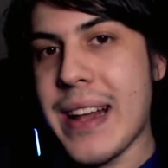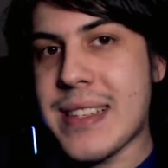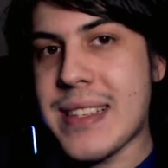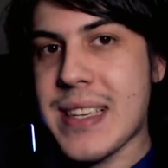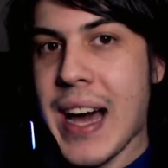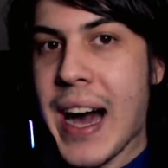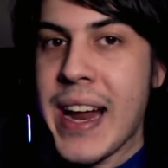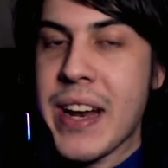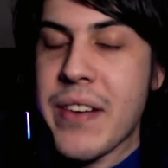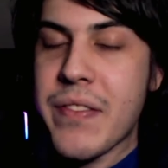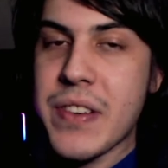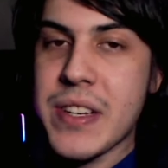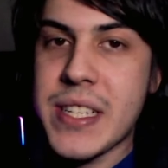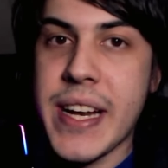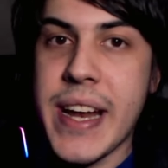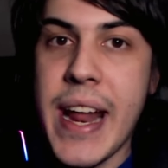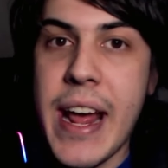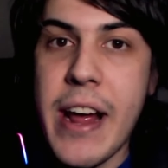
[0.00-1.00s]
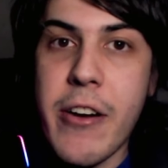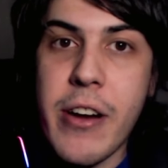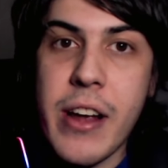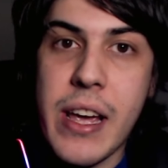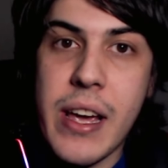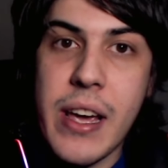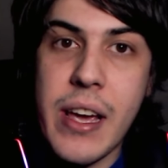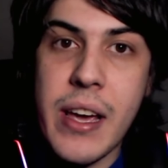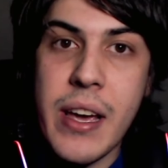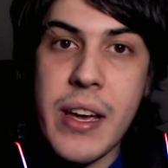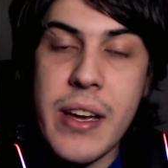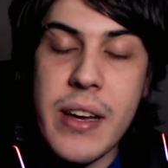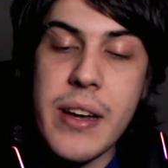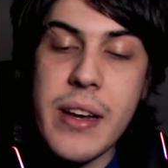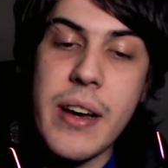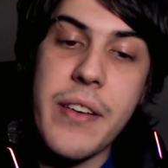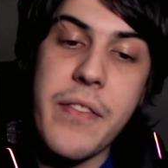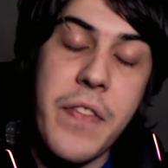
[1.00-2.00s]
it's kind of a generic
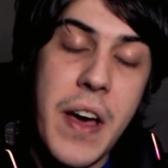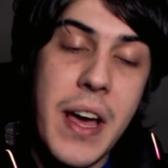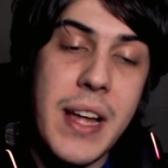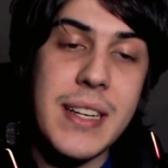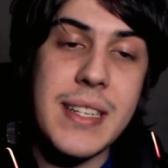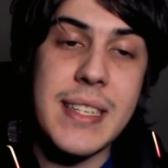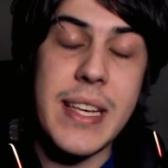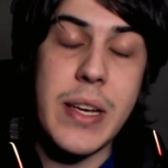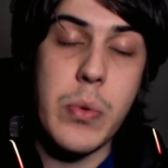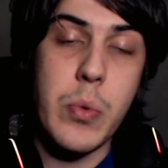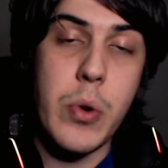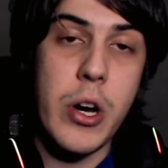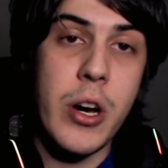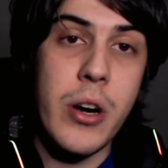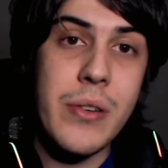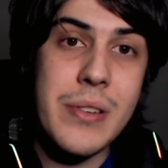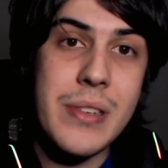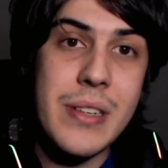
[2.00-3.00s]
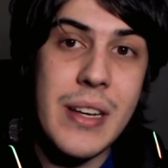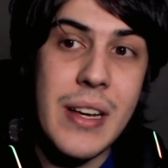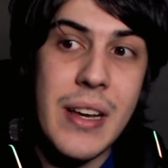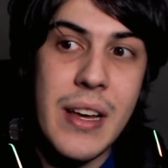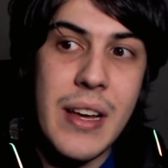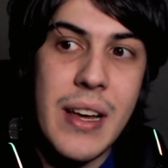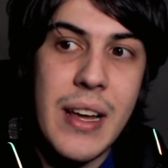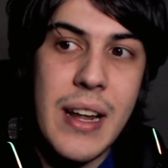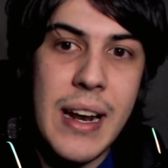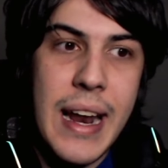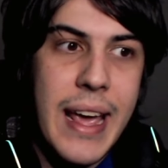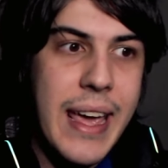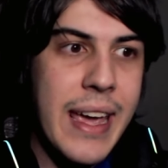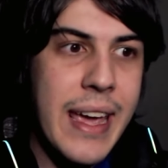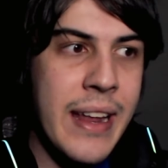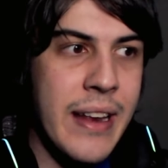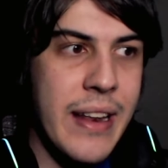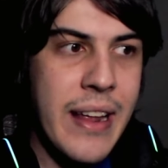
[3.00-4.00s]
fantasy world.
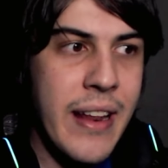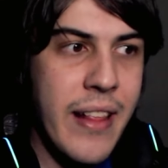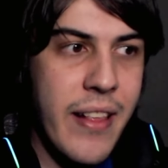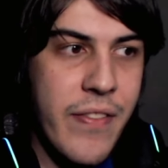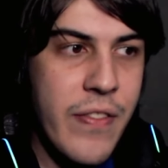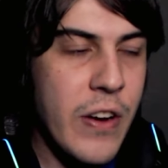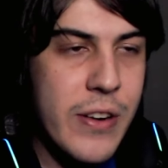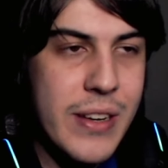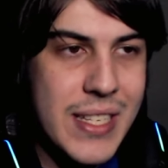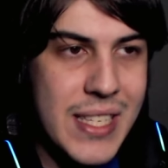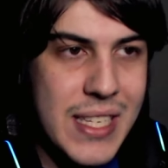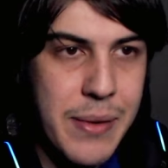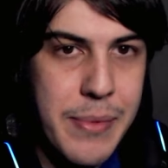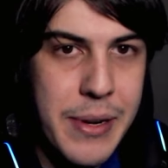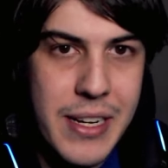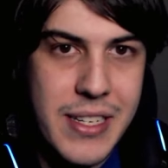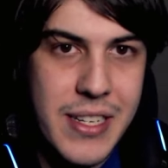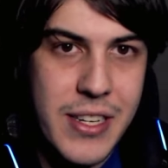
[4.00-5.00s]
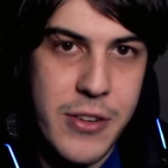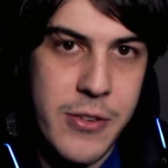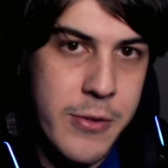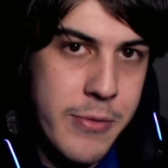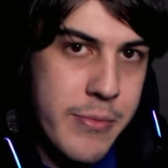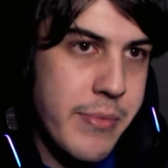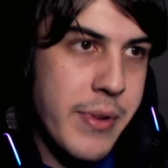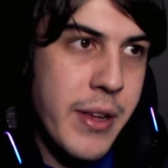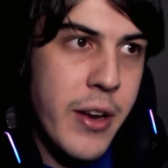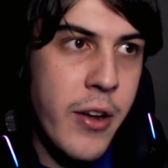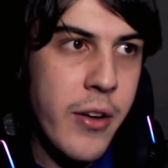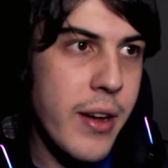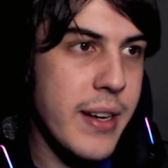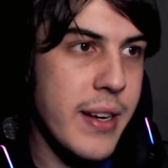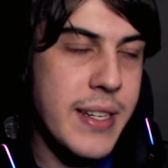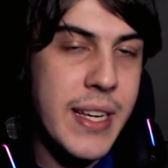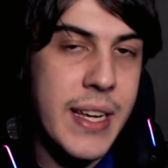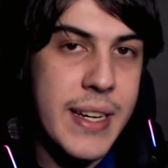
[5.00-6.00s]
Like, it, it is very similar to, you
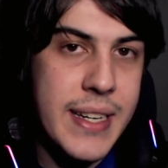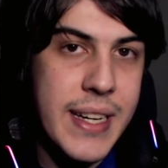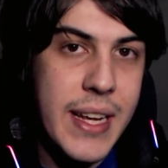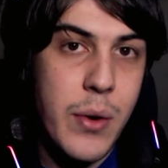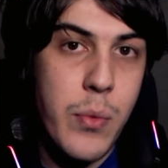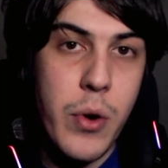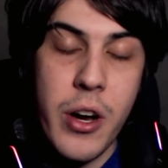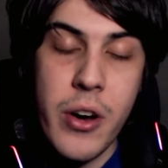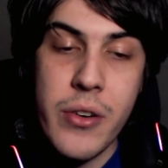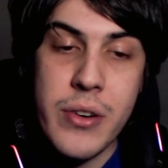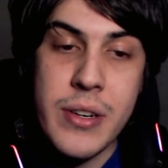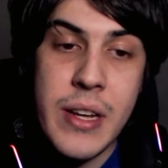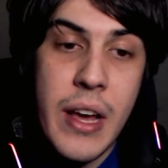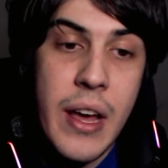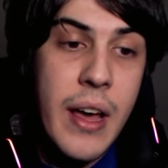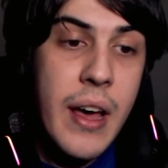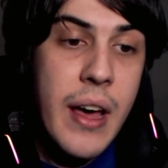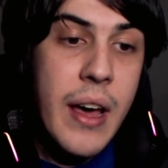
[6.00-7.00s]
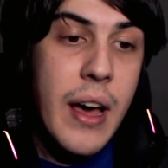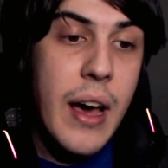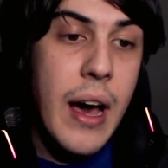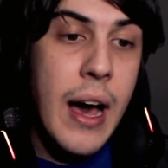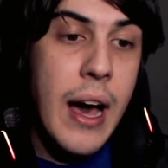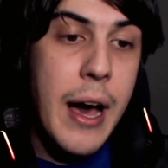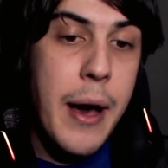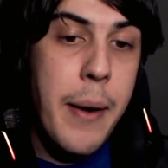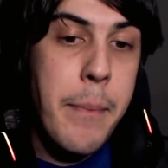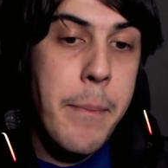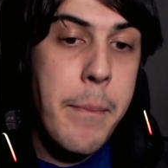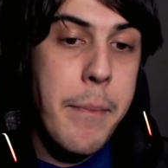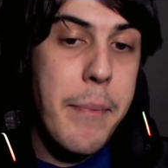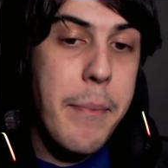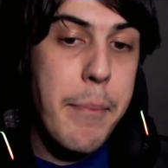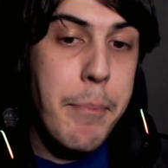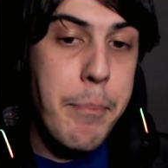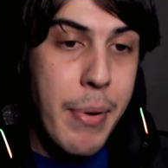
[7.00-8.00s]
know, a D and D world.
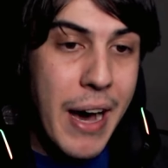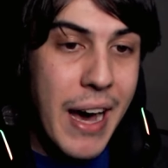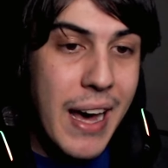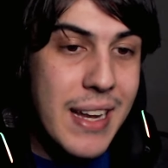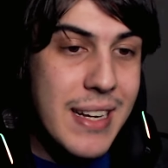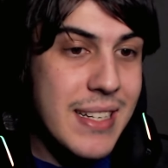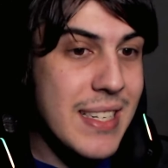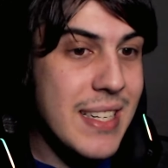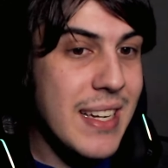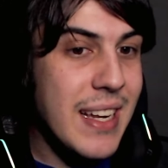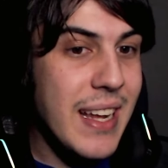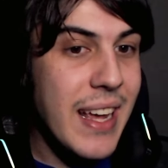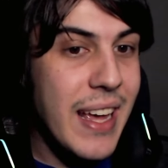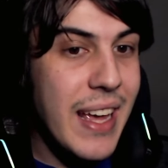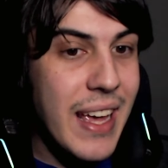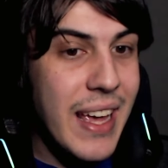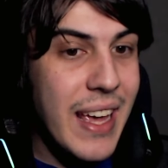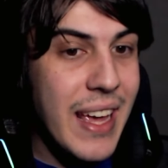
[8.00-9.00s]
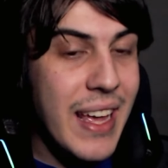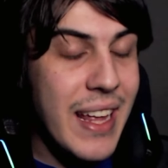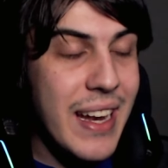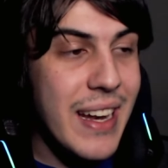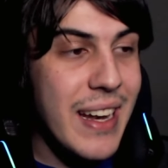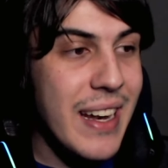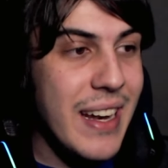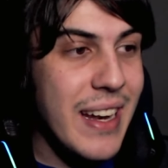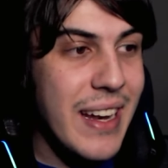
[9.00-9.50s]
Um, but it